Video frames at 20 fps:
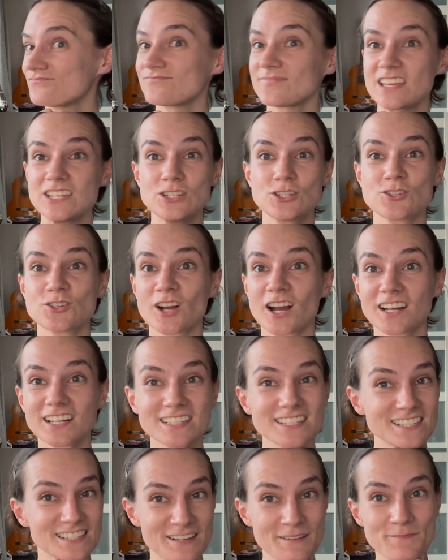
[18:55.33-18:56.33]
struck
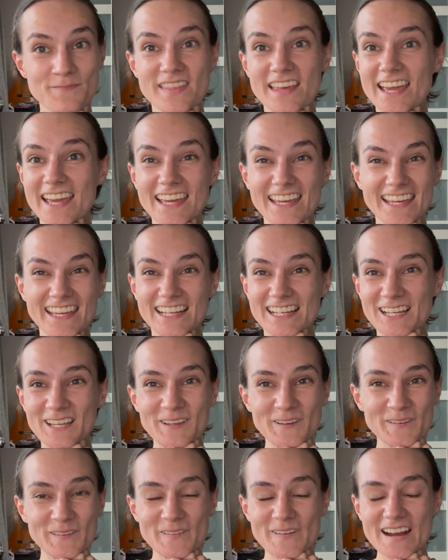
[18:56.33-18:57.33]
something in
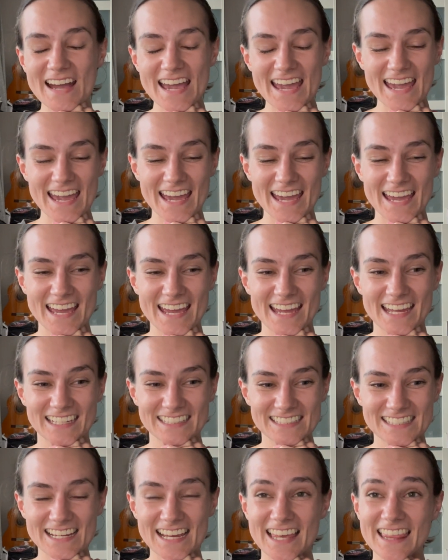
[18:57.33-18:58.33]
you,
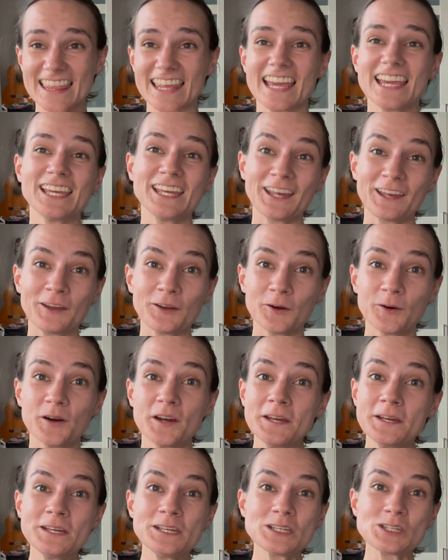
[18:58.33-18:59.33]
and thank you
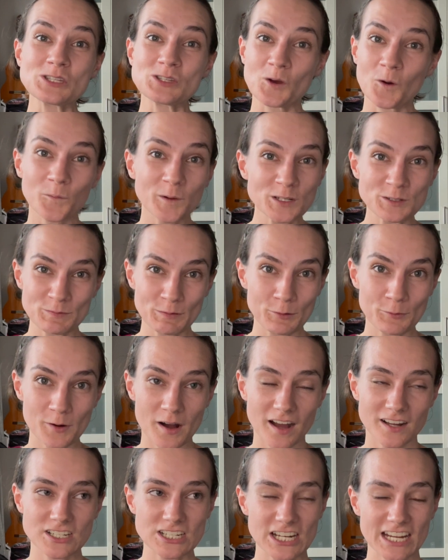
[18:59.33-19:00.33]
so much for
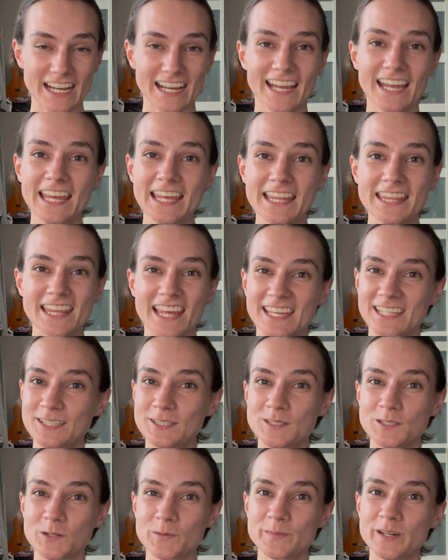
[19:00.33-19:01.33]
watching. Thank you
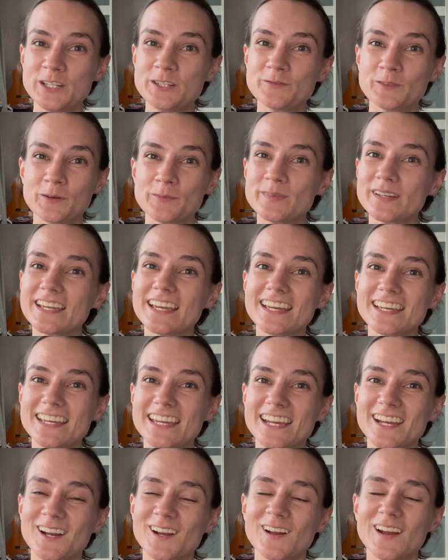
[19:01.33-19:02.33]
so much for being
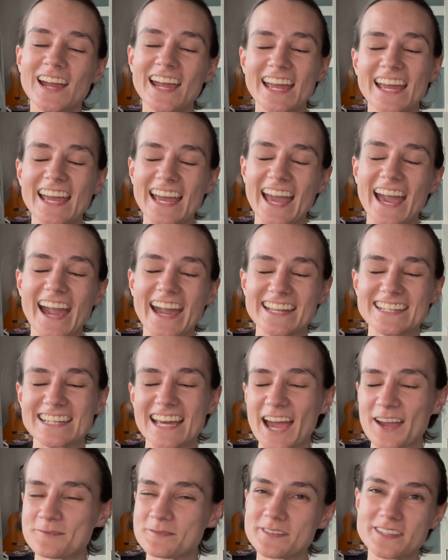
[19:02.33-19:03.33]
here, and
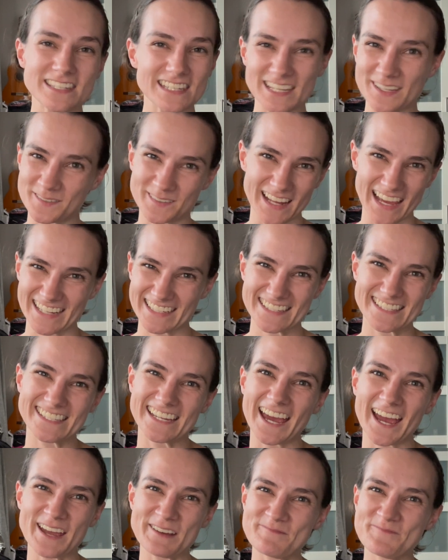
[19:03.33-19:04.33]
I will see you next
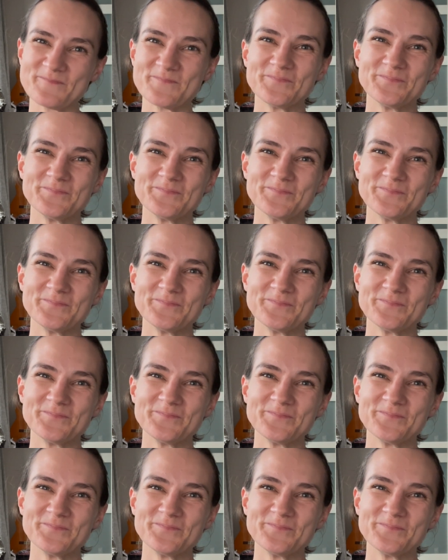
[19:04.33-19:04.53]
time.